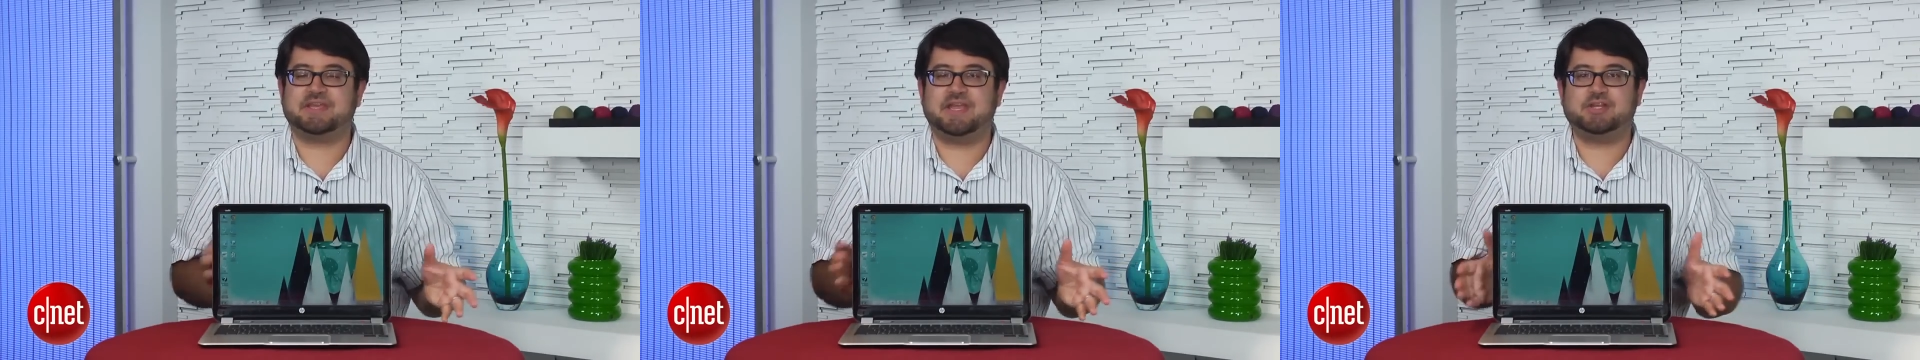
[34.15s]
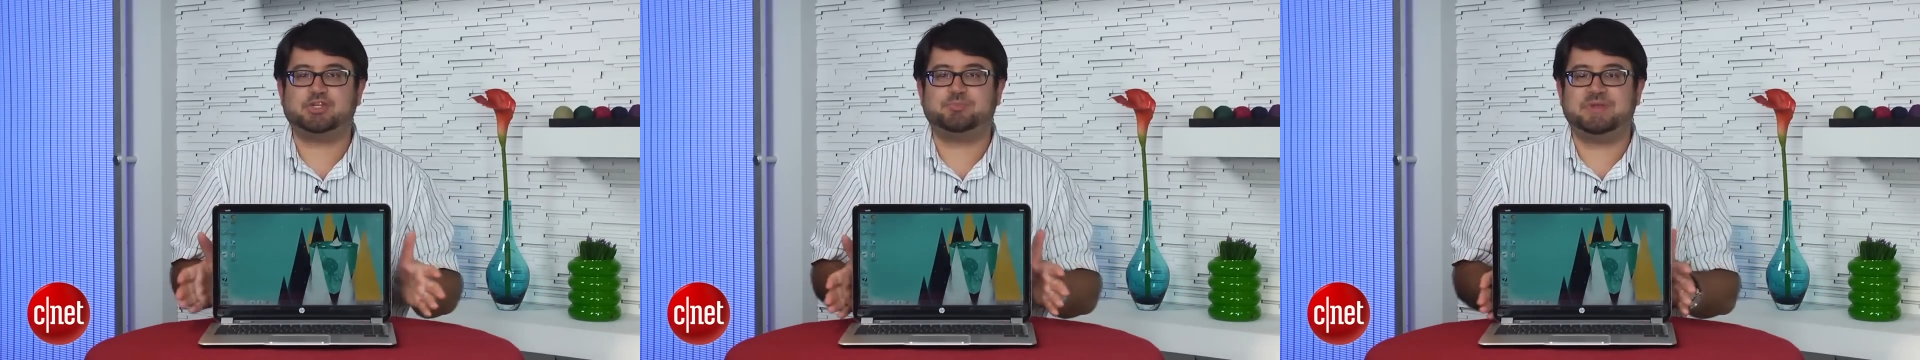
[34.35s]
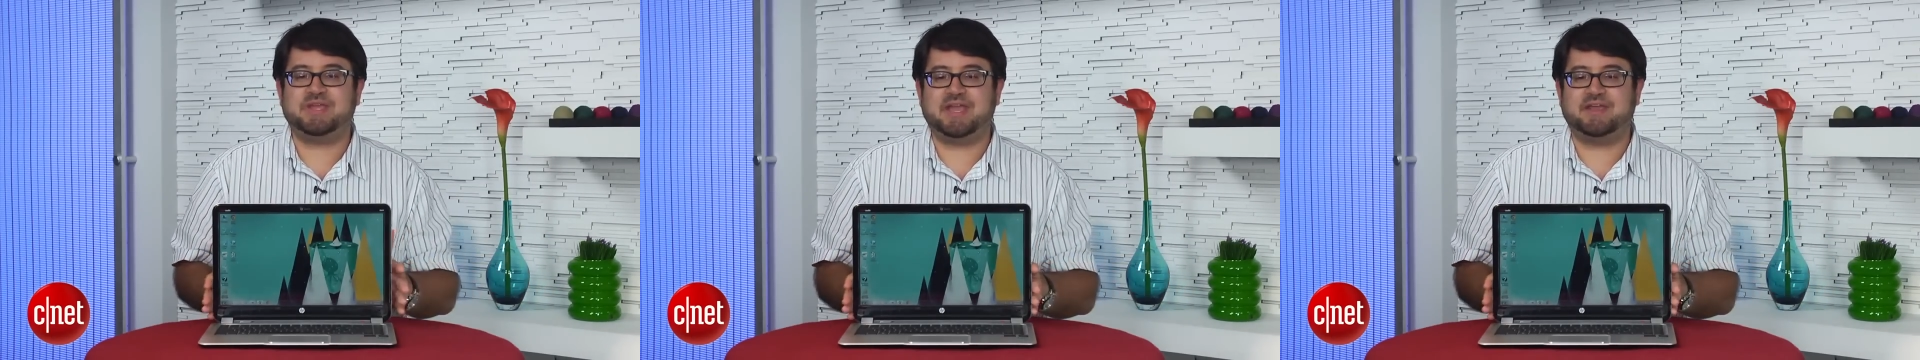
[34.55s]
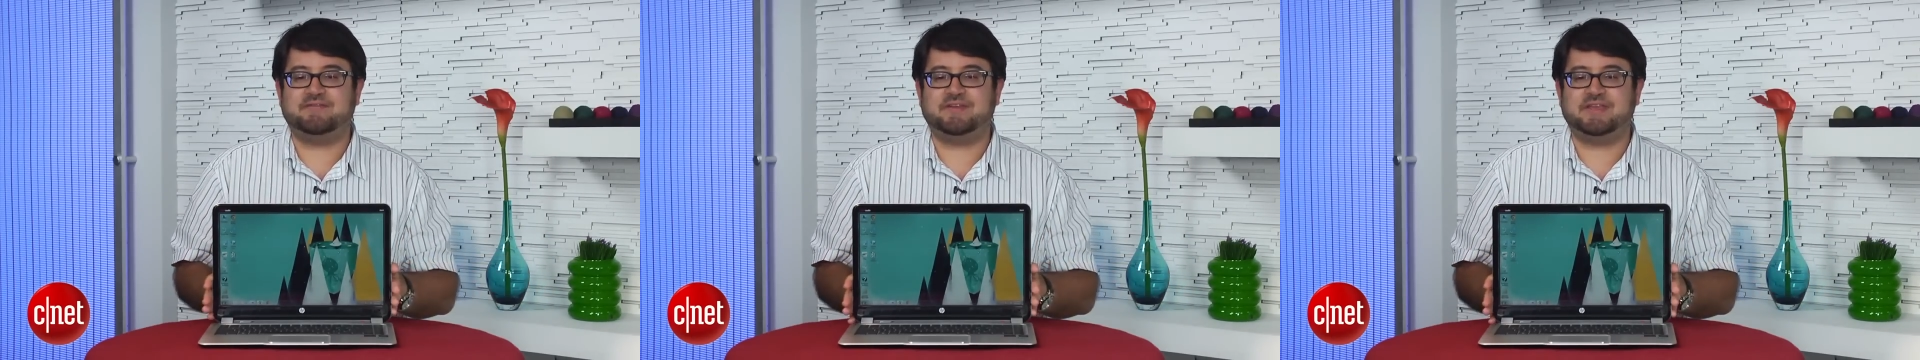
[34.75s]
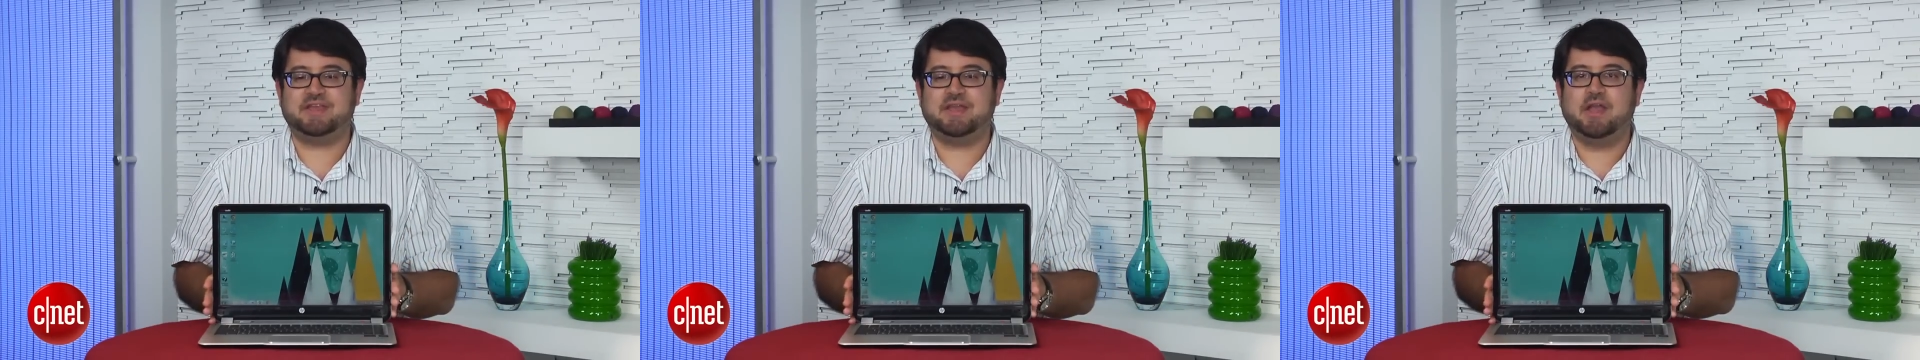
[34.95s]
The HP
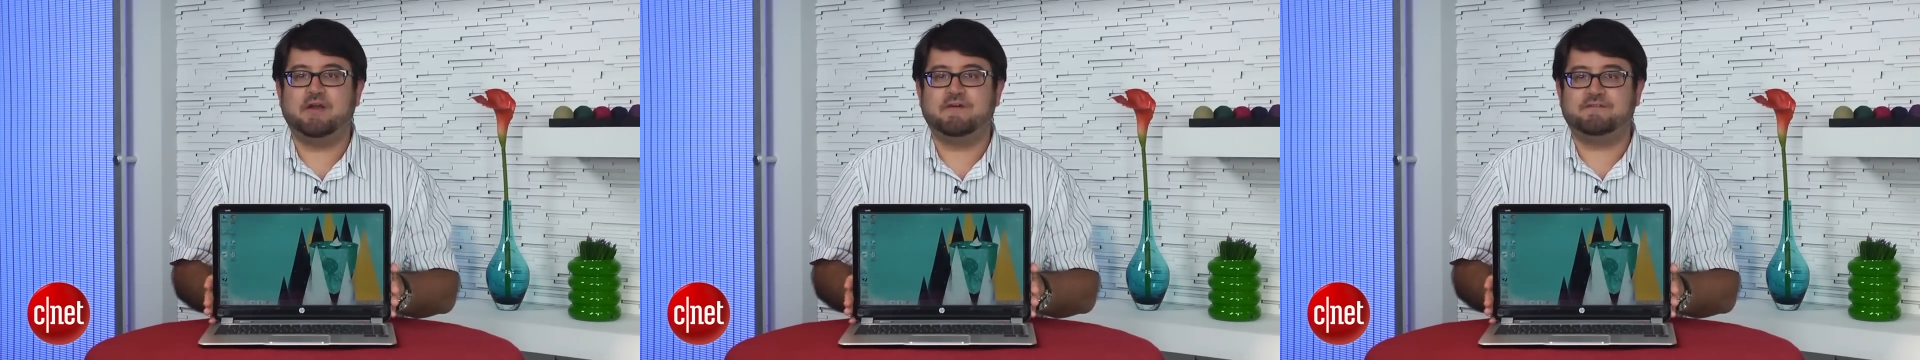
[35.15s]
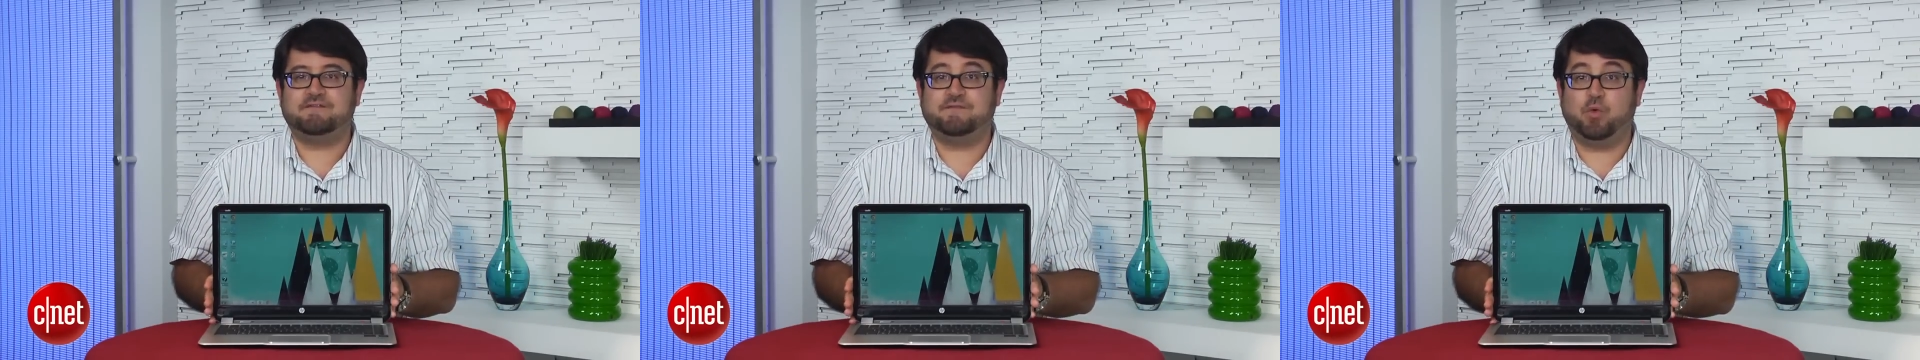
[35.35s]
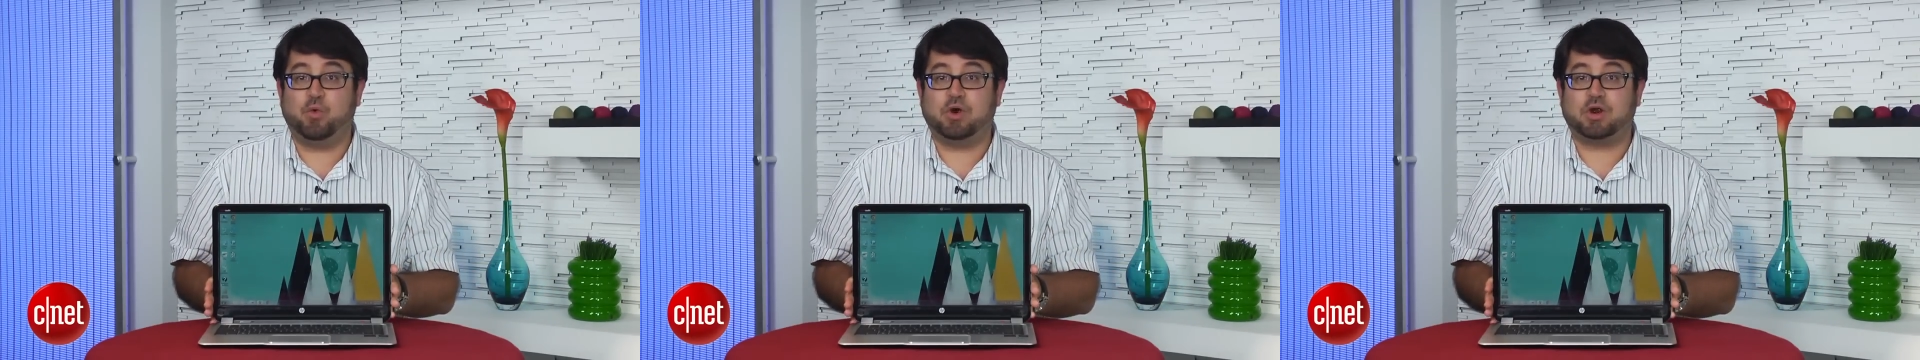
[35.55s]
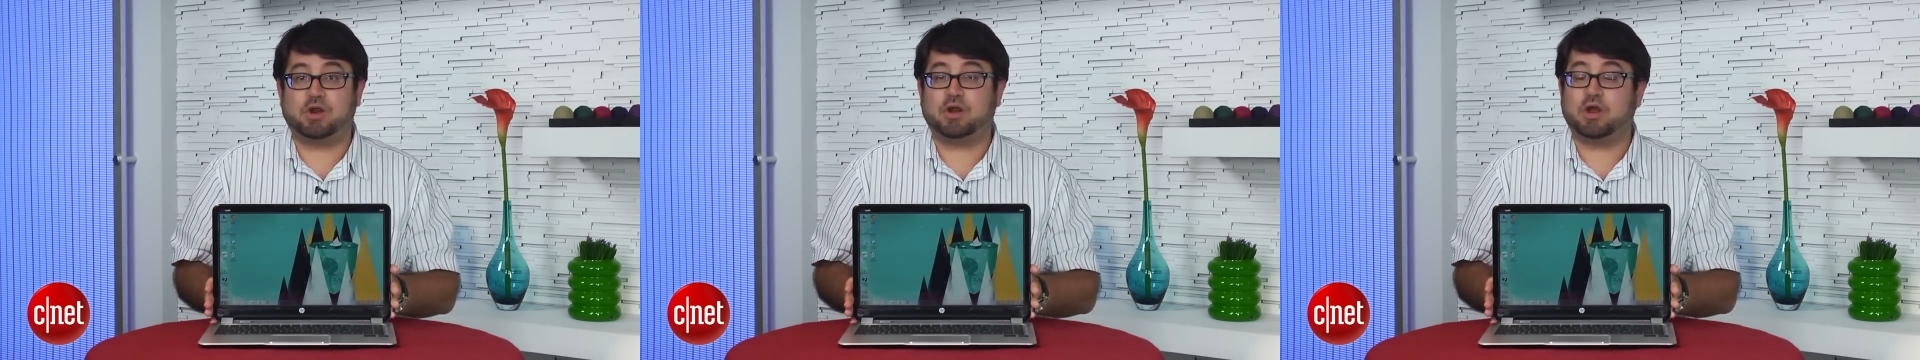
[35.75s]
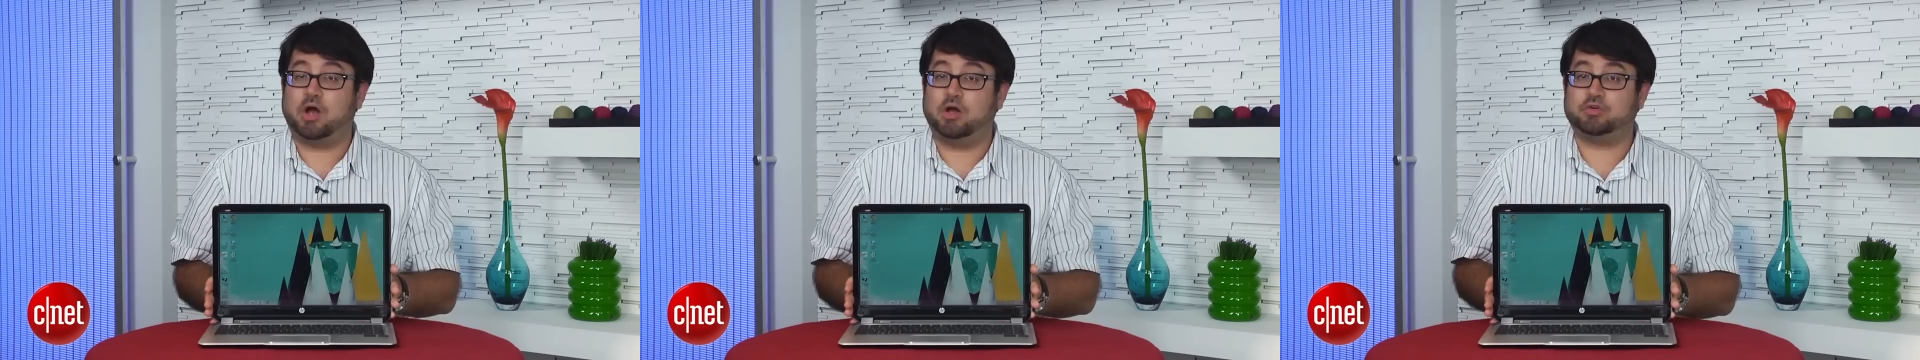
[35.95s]
Envy
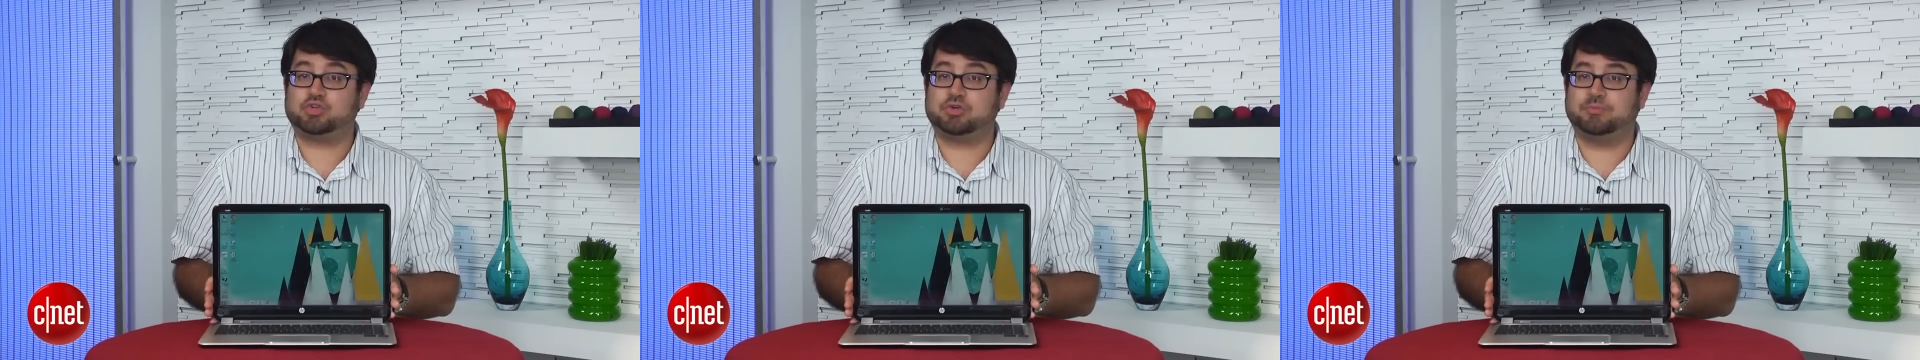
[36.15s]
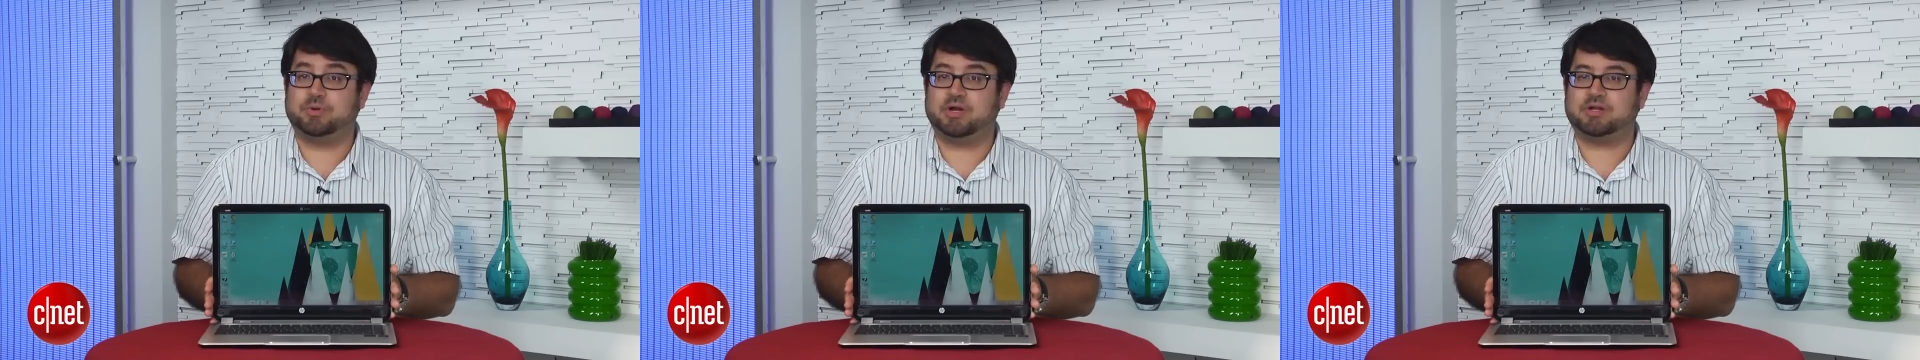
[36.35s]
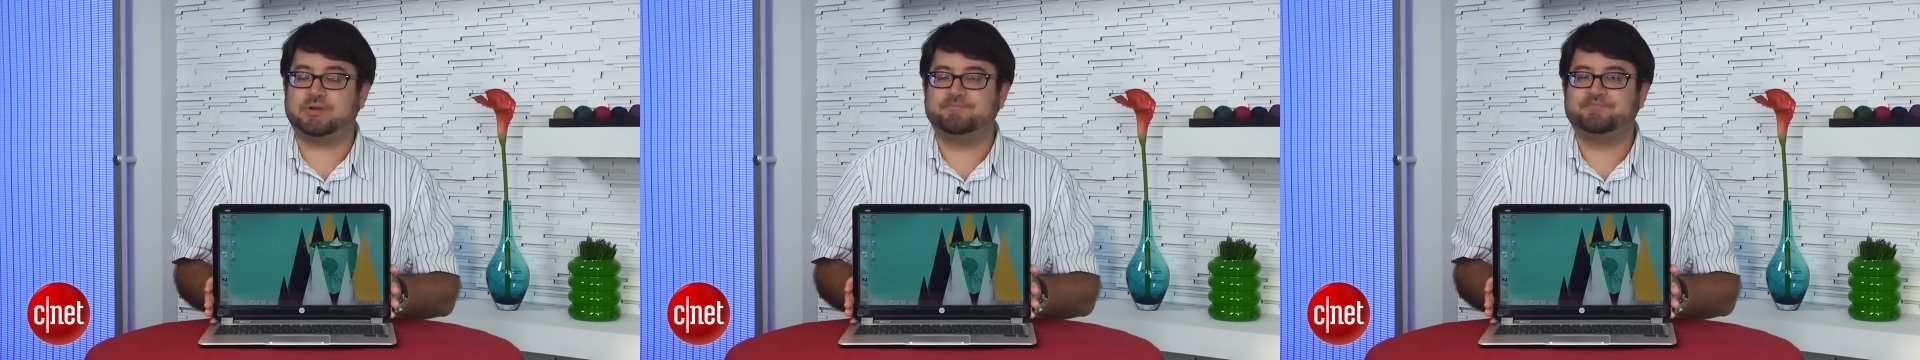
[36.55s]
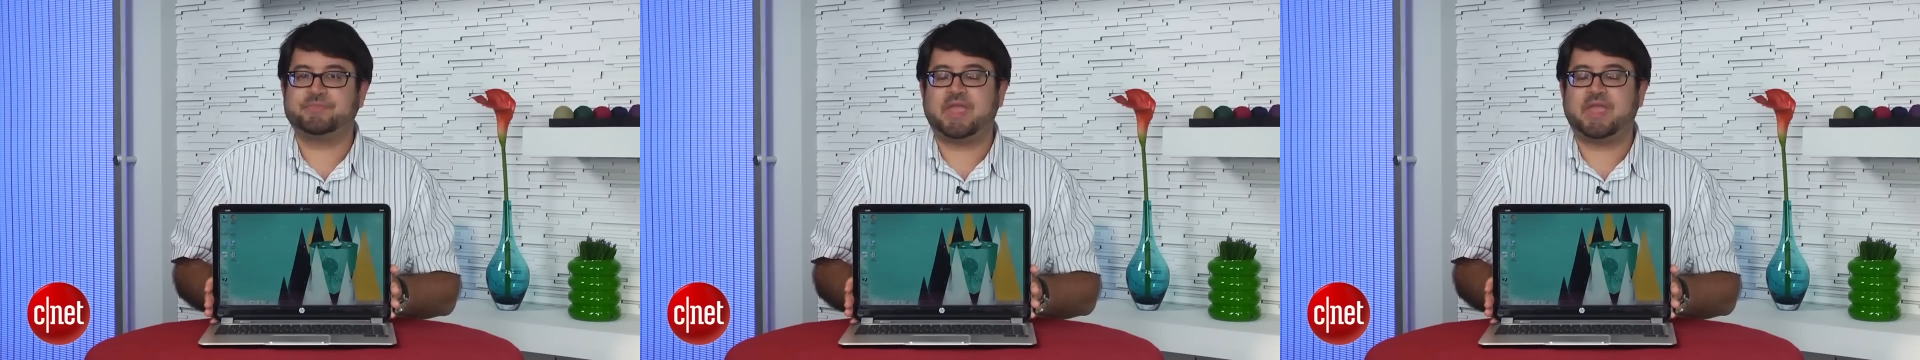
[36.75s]
4 Ultrabook,